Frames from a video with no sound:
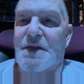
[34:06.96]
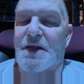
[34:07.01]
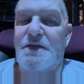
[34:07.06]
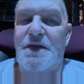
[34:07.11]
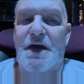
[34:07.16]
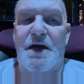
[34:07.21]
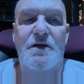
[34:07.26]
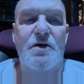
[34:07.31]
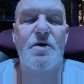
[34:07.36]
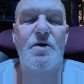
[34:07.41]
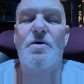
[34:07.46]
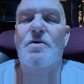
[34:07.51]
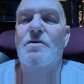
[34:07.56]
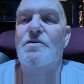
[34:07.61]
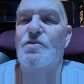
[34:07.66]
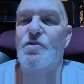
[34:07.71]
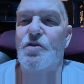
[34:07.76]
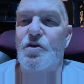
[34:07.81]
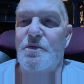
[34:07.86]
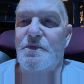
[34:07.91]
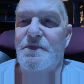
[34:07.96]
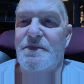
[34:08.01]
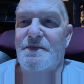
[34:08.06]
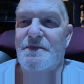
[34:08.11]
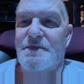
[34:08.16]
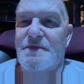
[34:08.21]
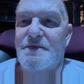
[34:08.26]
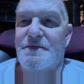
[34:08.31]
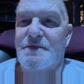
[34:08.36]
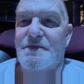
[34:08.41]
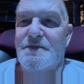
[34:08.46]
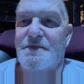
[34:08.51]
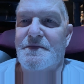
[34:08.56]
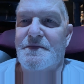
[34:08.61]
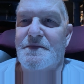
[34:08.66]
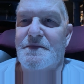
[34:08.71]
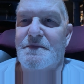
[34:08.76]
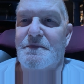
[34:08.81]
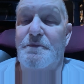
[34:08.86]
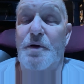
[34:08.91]
That whole group,
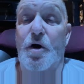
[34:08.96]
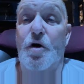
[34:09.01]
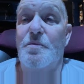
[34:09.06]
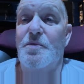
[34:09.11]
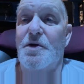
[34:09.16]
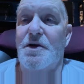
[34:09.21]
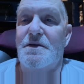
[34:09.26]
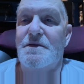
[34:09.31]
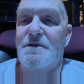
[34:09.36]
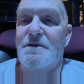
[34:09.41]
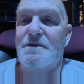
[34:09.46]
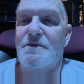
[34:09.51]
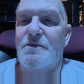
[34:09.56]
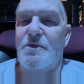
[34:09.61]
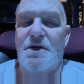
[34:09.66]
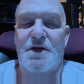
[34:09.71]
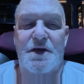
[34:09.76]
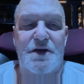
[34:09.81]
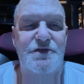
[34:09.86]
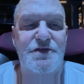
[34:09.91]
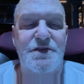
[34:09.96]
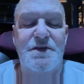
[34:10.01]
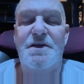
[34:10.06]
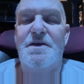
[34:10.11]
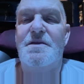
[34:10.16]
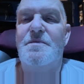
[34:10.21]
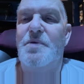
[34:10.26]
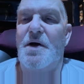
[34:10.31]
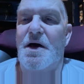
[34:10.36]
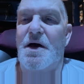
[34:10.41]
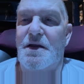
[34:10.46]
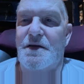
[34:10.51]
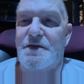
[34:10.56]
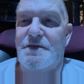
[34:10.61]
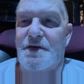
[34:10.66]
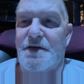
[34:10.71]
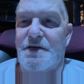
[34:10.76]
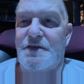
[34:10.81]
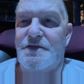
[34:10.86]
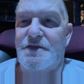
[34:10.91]
Boebert, religion and
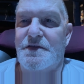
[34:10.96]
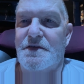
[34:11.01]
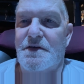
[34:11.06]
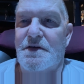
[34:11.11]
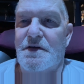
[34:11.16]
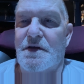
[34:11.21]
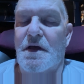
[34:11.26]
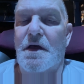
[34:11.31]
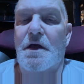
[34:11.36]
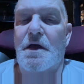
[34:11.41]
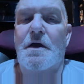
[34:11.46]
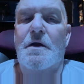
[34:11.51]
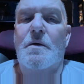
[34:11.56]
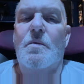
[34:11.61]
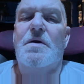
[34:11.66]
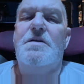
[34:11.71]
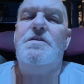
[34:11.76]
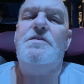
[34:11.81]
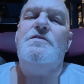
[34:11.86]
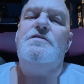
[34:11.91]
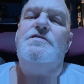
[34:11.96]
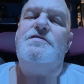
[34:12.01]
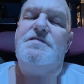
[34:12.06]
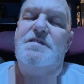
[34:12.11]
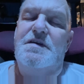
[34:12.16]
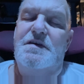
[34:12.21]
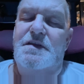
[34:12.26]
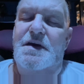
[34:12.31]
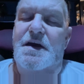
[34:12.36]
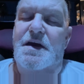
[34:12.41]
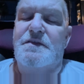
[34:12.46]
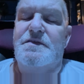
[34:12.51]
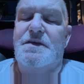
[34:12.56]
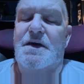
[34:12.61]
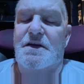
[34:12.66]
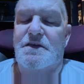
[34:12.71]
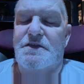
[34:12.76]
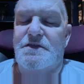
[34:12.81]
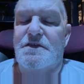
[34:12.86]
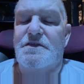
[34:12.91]
politics. When you see that,
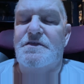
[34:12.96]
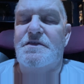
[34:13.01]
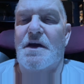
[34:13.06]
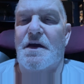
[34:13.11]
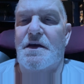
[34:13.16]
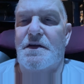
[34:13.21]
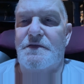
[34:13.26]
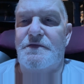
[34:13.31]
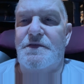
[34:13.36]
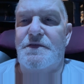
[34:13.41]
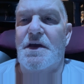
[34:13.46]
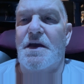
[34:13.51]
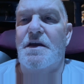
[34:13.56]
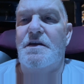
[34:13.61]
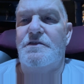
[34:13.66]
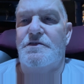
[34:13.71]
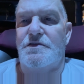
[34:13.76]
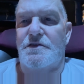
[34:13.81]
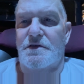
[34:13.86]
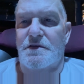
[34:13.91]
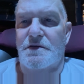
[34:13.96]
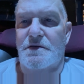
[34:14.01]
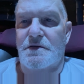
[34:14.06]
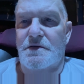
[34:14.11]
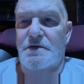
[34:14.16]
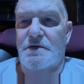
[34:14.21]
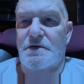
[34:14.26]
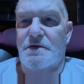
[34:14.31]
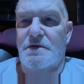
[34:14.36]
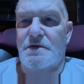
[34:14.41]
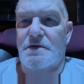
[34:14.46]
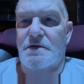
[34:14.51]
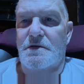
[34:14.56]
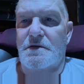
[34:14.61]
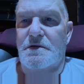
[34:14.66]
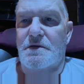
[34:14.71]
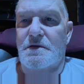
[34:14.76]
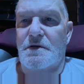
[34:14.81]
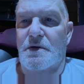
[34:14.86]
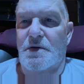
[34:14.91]
that is a sign of danger.
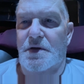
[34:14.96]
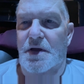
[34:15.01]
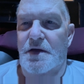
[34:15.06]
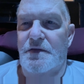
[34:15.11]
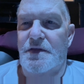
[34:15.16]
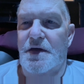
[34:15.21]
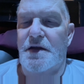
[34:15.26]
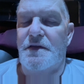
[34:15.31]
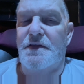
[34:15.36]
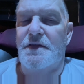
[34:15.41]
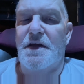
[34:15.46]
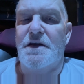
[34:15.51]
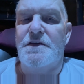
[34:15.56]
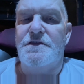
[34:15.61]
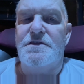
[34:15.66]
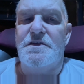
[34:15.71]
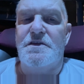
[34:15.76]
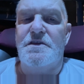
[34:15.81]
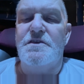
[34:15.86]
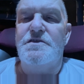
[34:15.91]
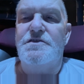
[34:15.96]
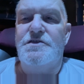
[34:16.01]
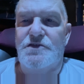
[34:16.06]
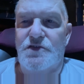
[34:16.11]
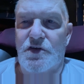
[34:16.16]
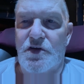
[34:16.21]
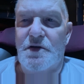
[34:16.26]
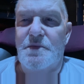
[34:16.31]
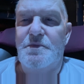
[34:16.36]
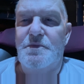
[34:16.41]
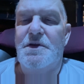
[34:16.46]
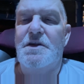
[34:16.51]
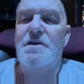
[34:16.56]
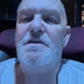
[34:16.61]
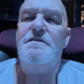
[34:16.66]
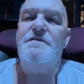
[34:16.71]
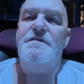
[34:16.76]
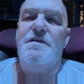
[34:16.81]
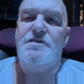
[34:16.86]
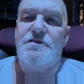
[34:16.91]
Okay, that, that is a disturbed
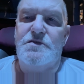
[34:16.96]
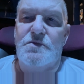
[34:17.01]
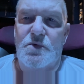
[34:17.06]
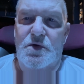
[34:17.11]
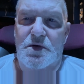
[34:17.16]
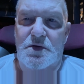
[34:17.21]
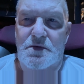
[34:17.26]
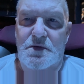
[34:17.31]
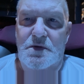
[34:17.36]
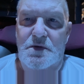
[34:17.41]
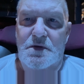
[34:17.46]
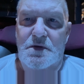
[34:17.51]
individual